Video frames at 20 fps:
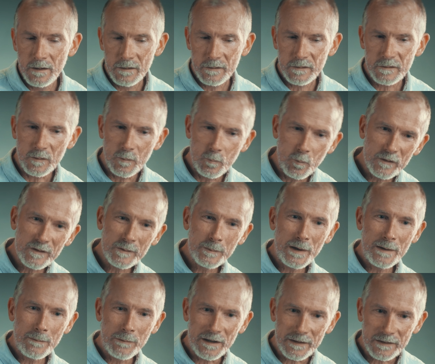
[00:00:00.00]
So once
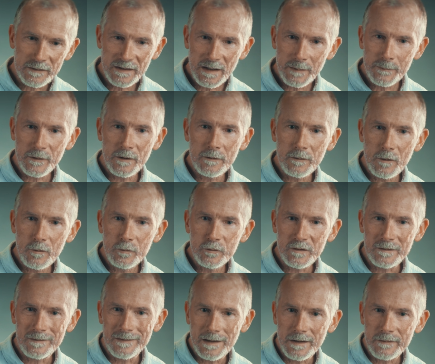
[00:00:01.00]
people accept the
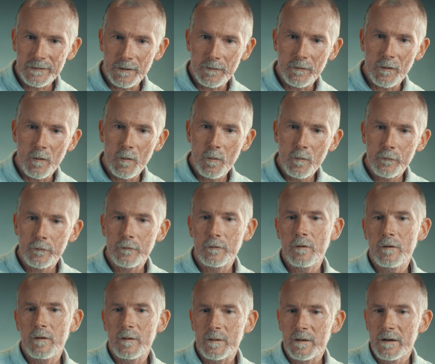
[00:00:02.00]
notion that their
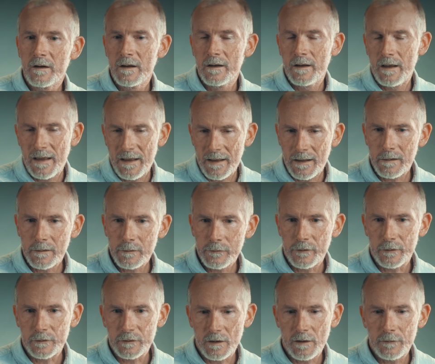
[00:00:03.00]
overall health
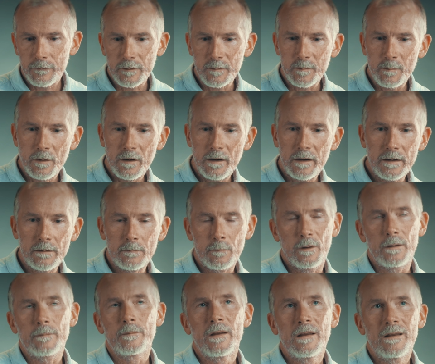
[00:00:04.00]
is governed by,
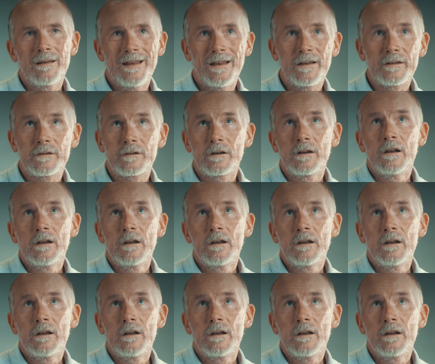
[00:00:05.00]
well, is